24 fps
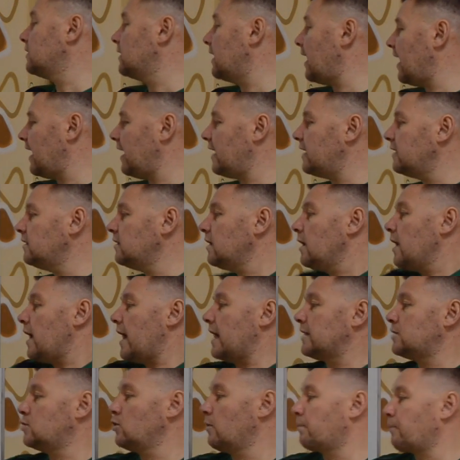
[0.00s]
9
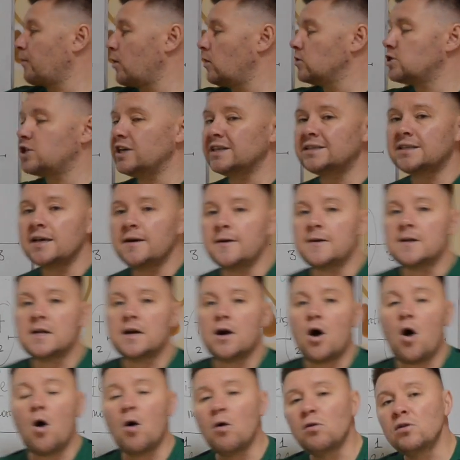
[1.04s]
at your project,
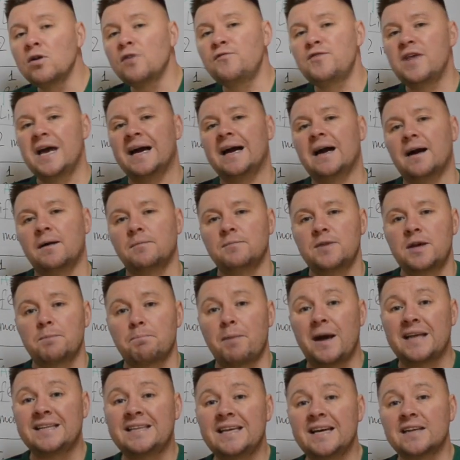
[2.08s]
all of them,
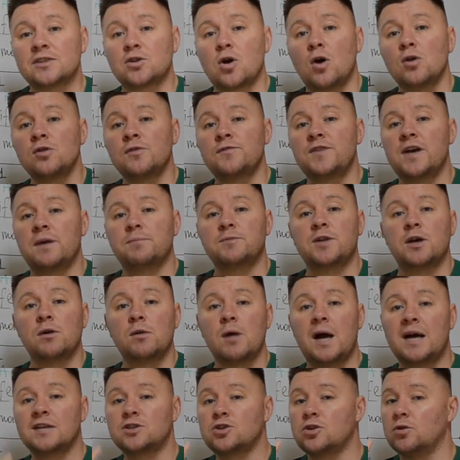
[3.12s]
by the end, all of them,
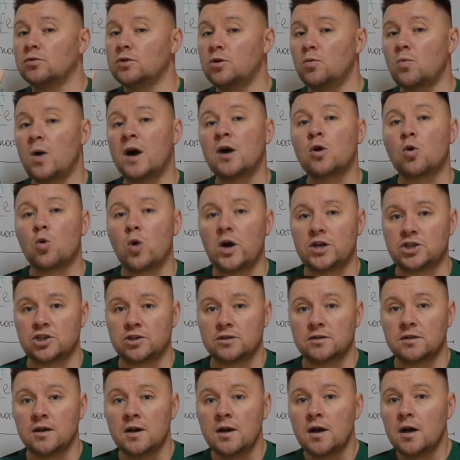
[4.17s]
they'll ask you only one
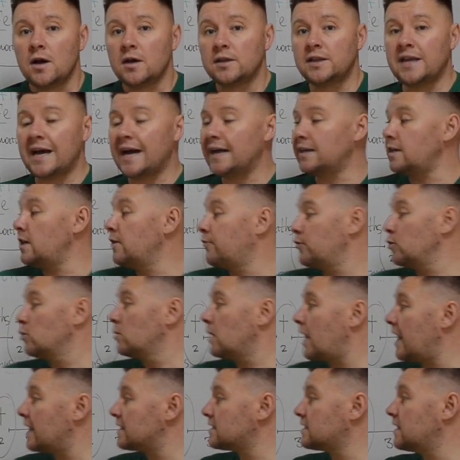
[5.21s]
question. That if
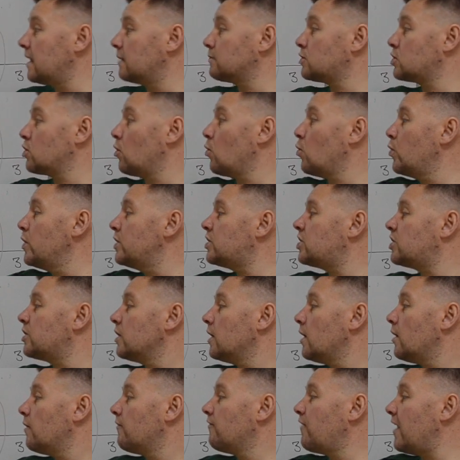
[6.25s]
you ask them, so
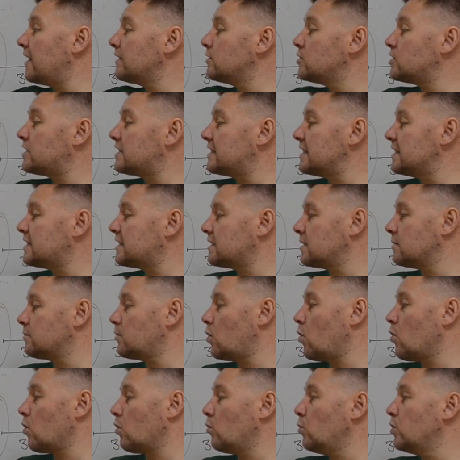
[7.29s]
which value
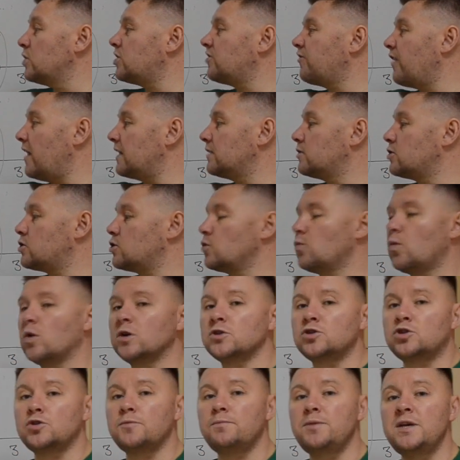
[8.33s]
system or which values you
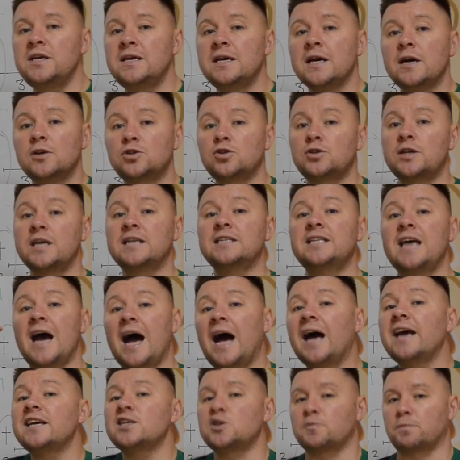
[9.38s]
want to be, to take the
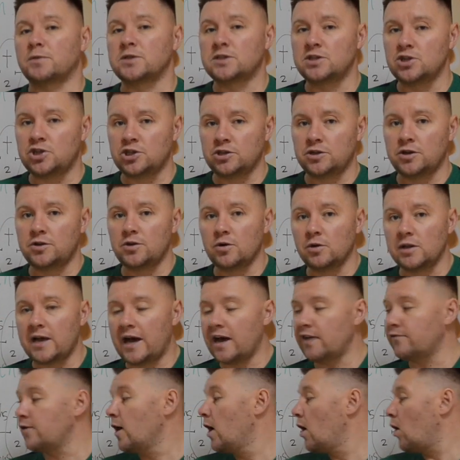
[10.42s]
highest position in your
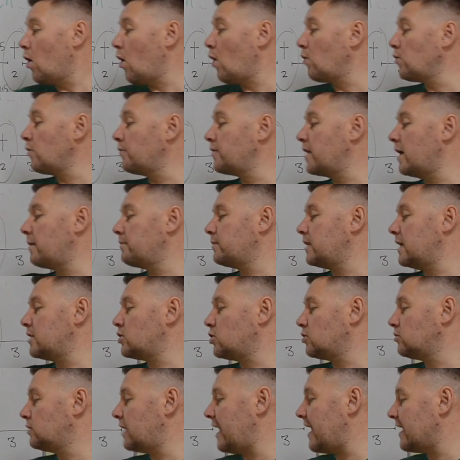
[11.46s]
life, all of them, they
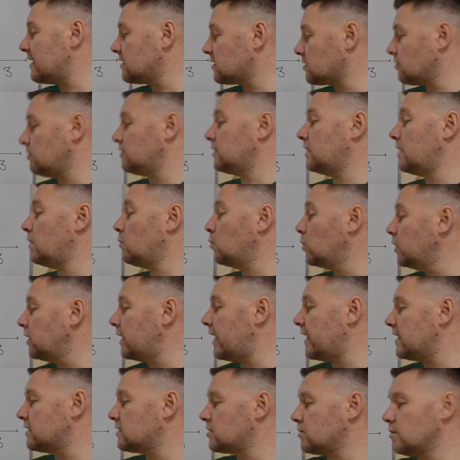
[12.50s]
should answer, and they
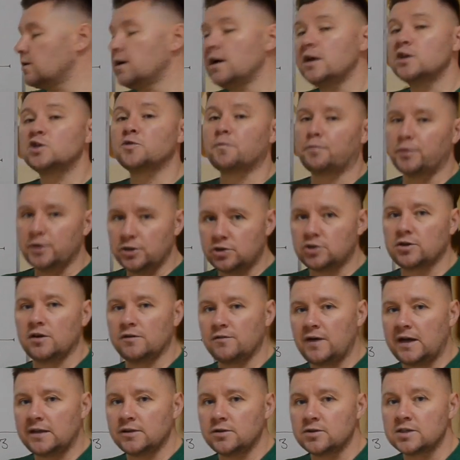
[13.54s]
will answer, spiritual
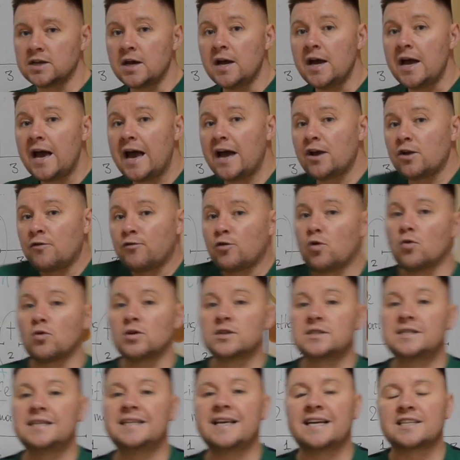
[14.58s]
values. And of
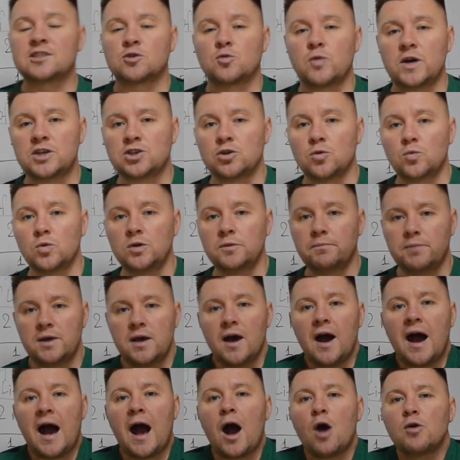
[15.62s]
course, the next question will
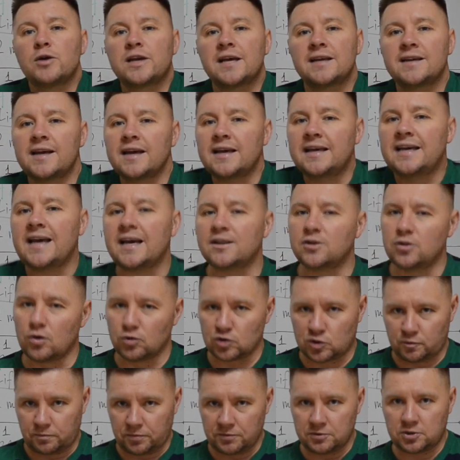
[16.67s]
be, how can I get
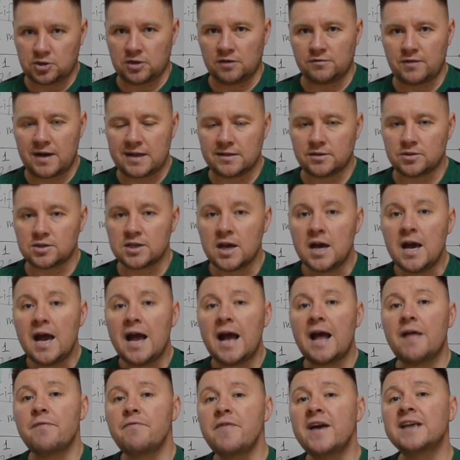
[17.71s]
those spiritual values?
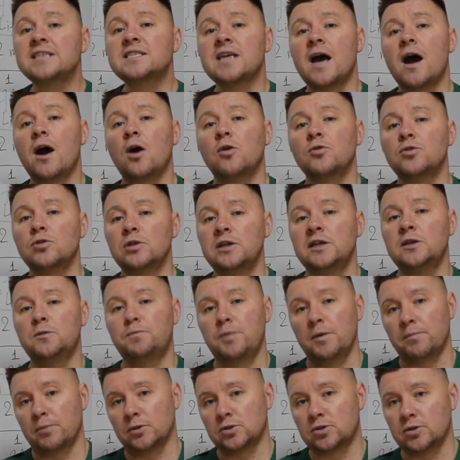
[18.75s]
And that's how you
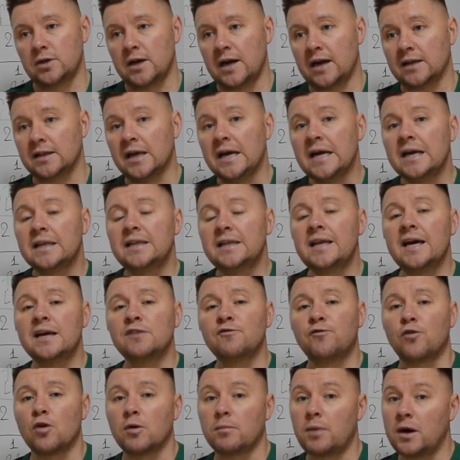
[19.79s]
lead people to God.
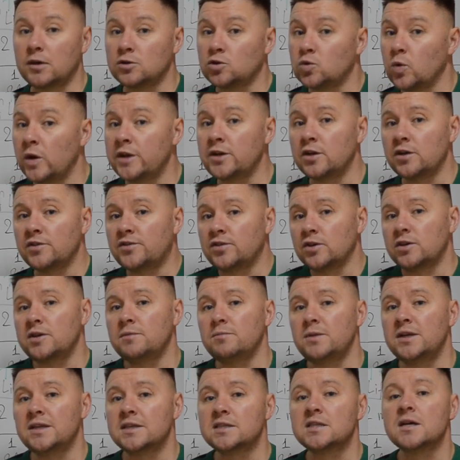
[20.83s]
Then for about 20 or 30
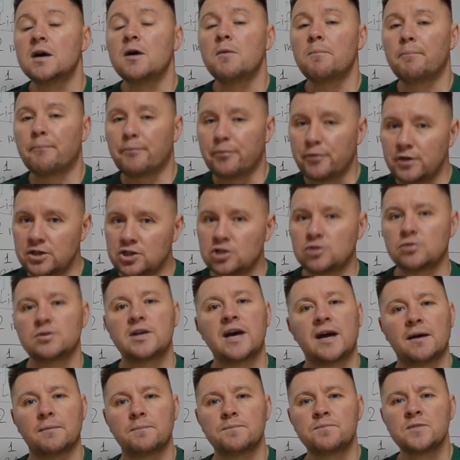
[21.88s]
minutes, preach to
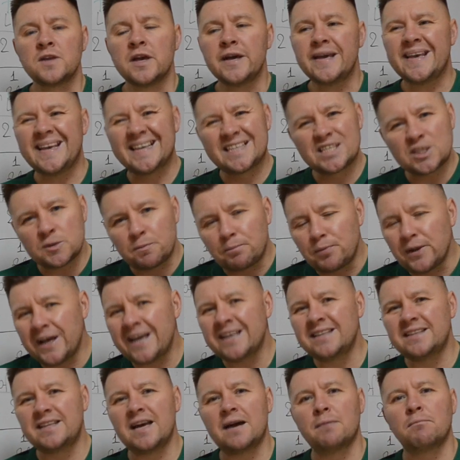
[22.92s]
them,
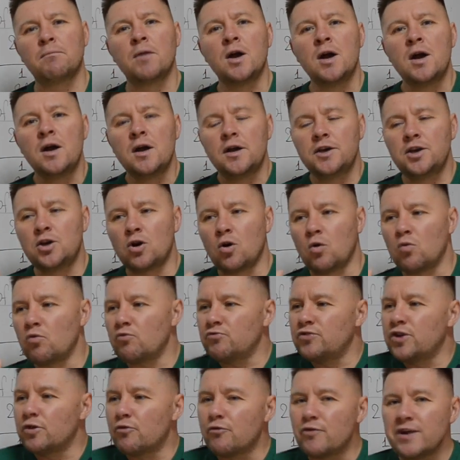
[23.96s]
explain them, you know,
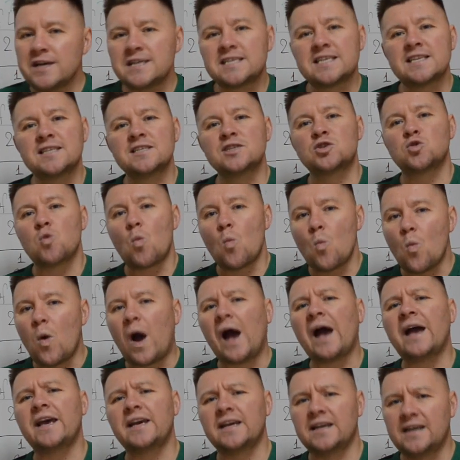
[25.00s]
the reasons
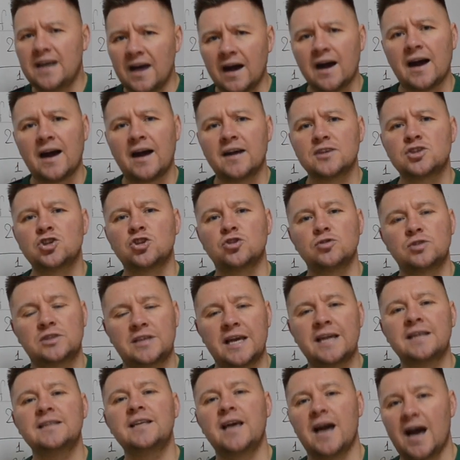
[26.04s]
why God should
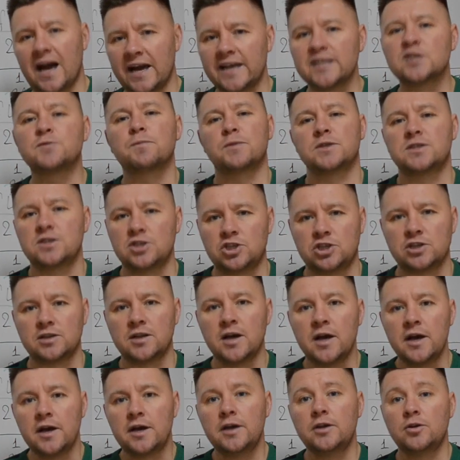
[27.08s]
take the highest position
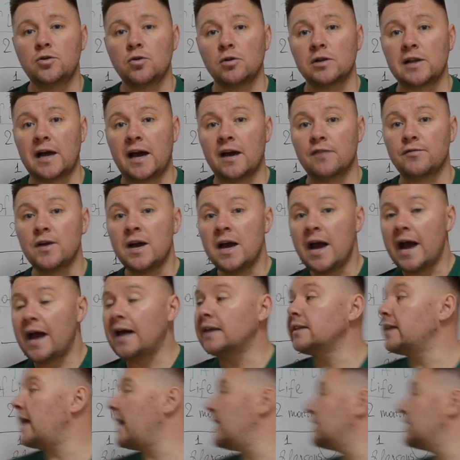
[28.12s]
in your life, and